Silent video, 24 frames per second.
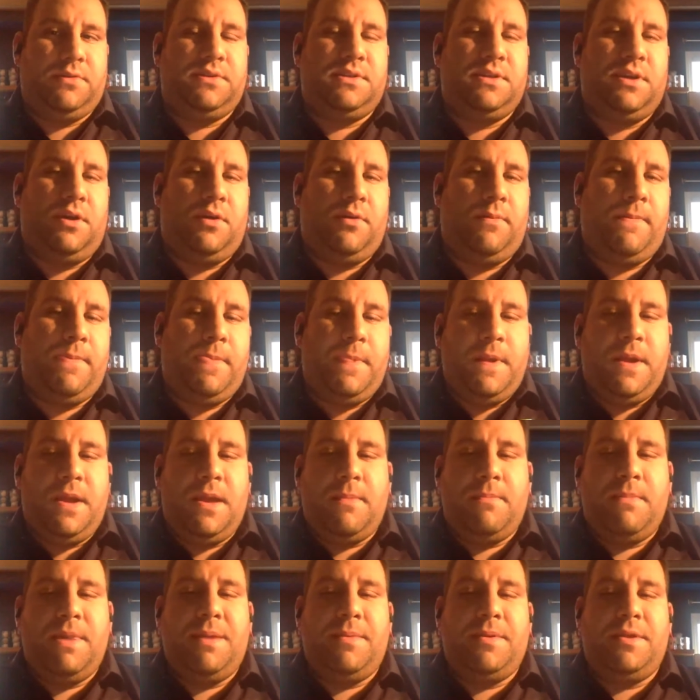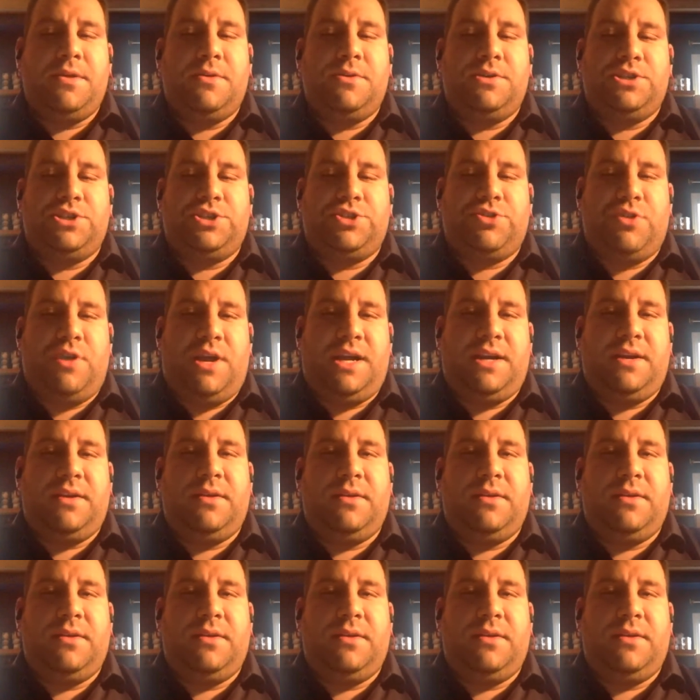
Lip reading: So maybe they're just trying